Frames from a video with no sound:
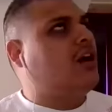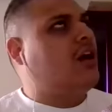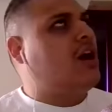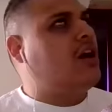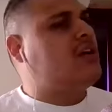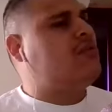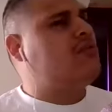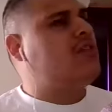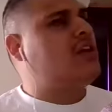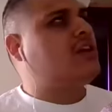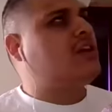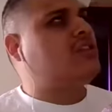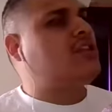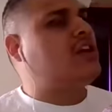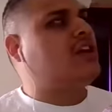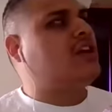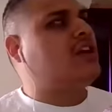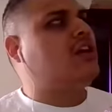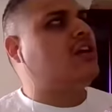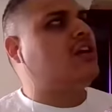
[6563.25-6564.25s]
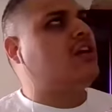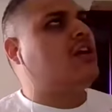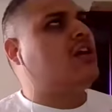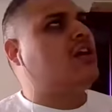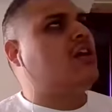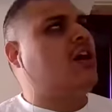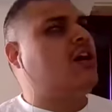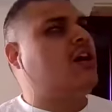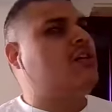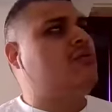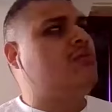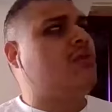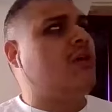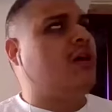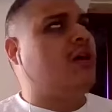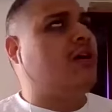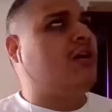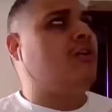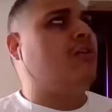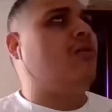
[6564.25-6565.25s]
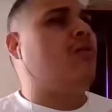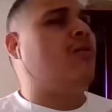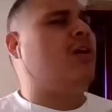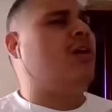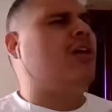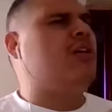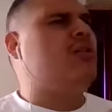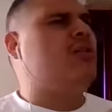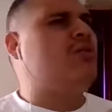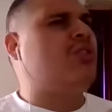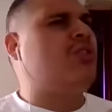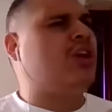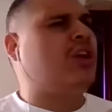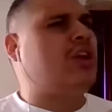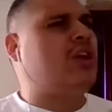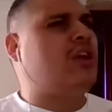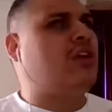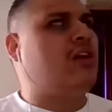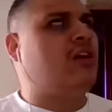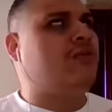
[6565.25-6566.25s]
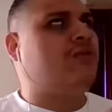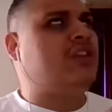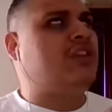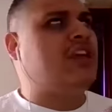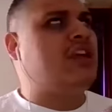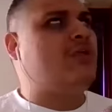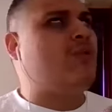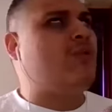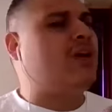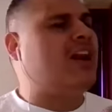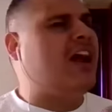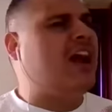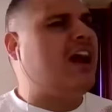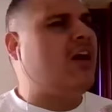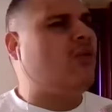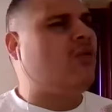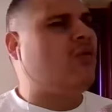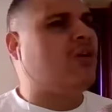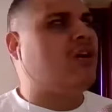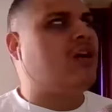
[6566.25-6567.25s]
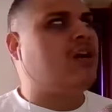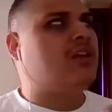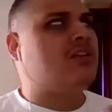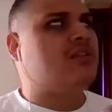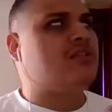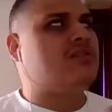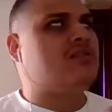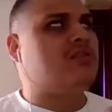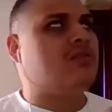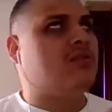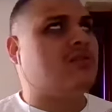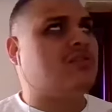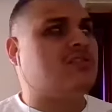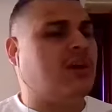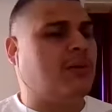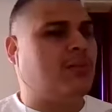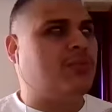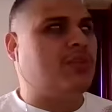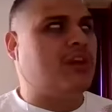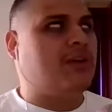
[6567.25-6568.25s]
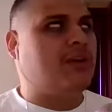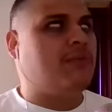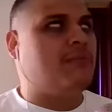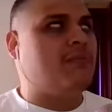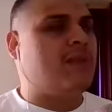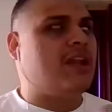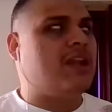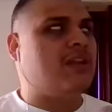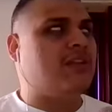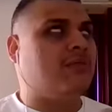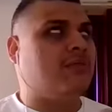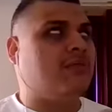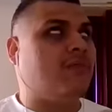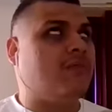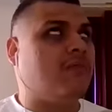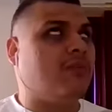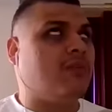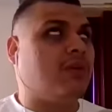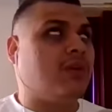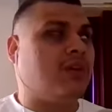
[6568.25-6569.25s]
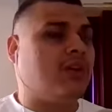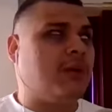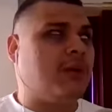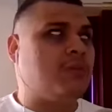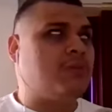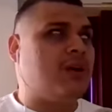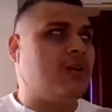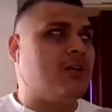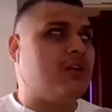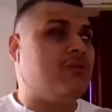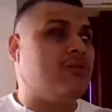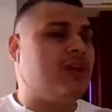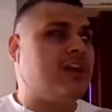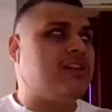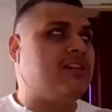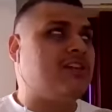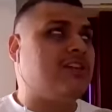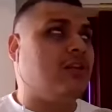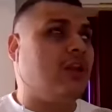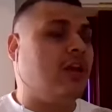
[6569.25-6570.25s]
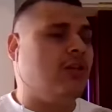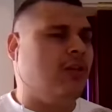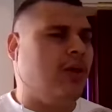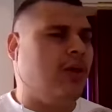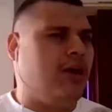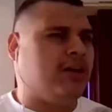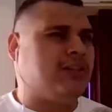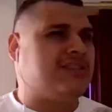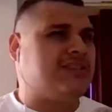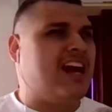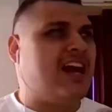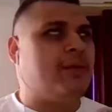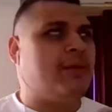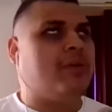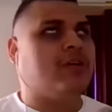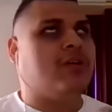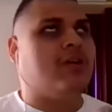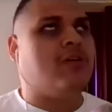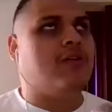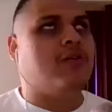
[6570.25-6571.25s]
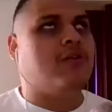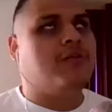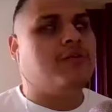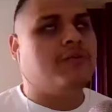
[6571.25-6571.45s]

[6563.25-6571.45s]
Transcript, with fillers: Are you not thinking? Are you are or are you thinking of the one hour and something minute clip that you and I did a long time ago?